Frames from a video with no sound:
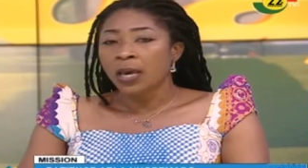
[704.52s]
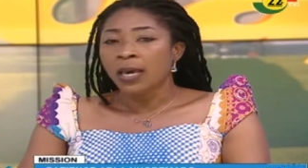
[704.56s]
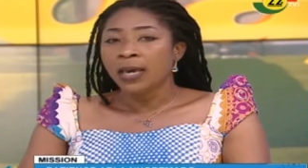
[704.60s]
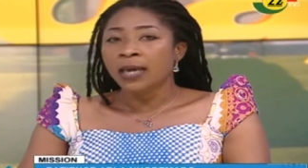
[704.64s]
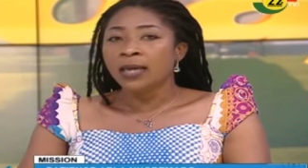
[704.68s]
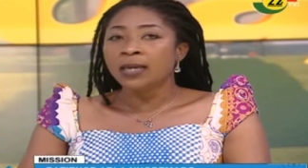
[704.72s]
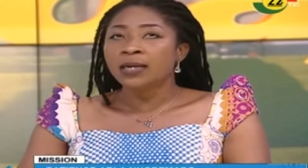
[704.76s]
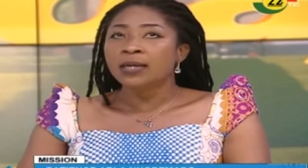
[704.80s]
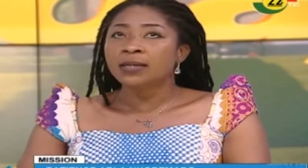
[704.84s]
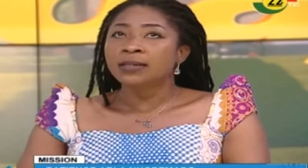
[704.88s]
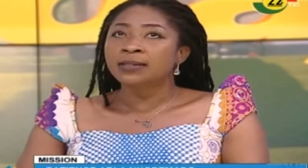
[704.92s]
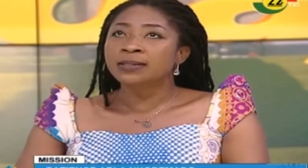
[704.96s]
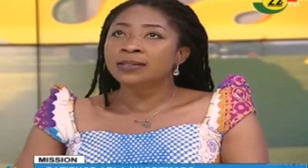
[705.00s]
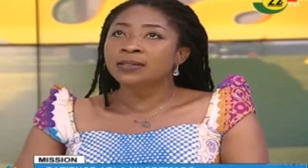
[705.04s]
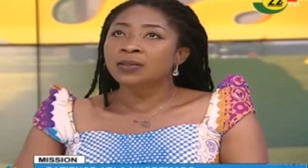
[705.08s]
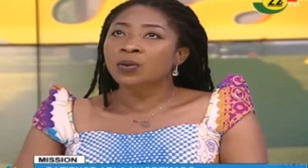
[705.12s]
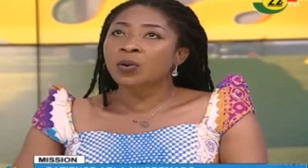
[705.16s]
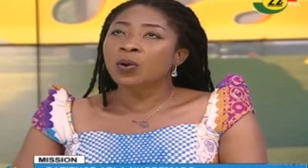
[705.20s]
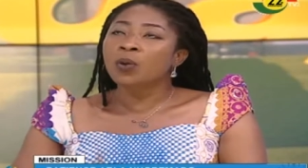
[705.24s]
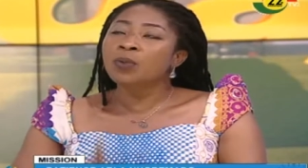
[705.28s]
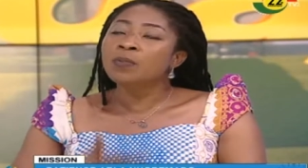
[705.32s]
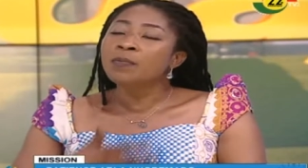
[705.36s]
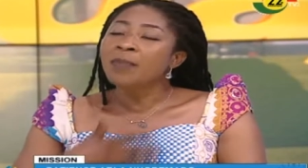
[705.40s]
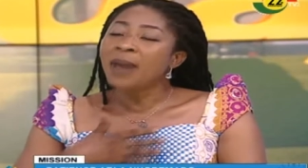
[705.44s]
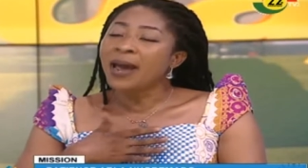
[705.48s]
It is
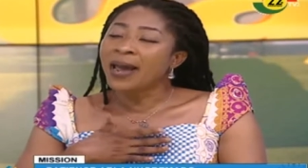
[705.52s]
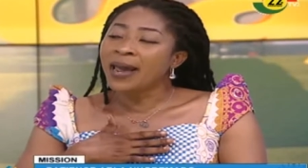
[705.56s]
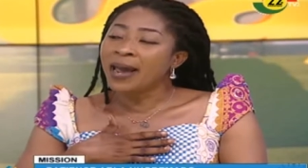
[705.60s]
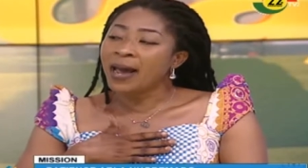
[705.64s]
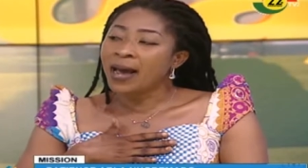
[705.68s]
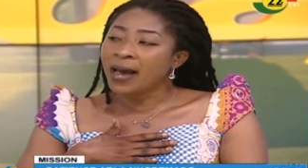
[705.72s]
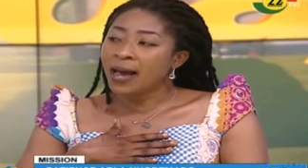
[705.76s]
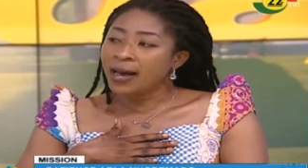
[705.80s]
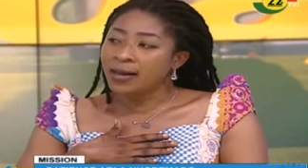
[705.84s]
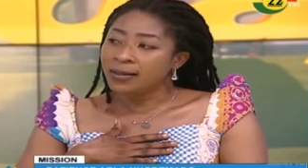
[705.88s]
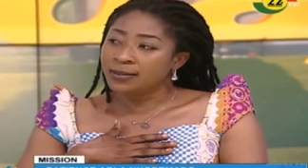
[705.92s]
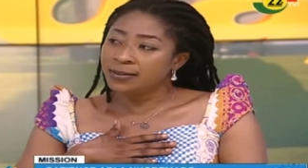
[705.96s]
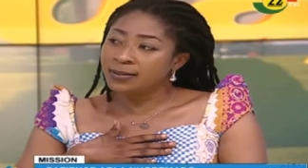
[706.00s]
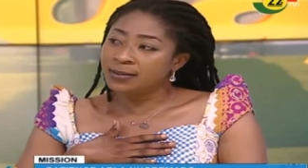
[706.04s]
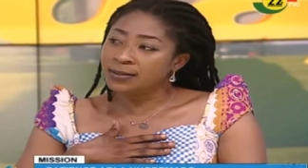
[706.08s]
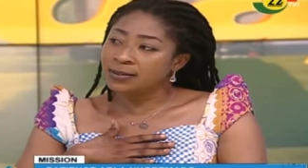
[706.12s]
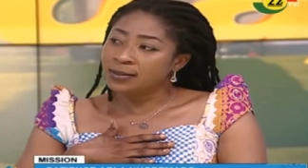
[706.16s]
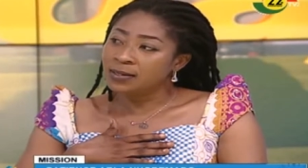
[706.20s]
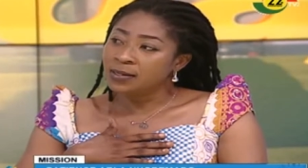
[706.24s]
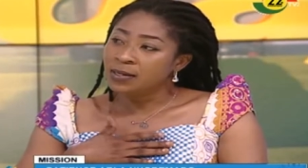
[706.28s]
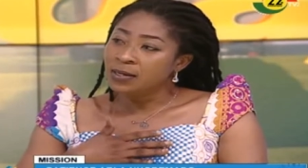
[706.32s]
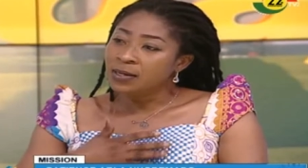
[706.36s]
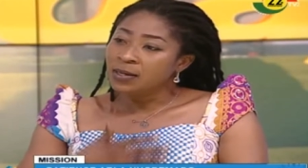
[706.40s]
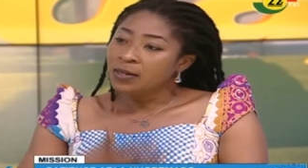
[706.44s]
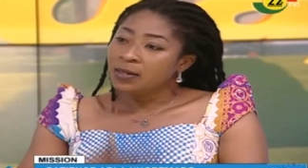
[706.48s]
on my heart
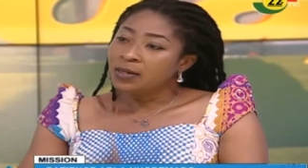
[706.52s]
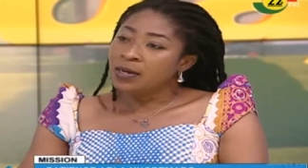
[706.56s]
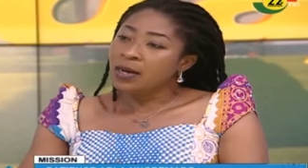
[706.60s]
yeah.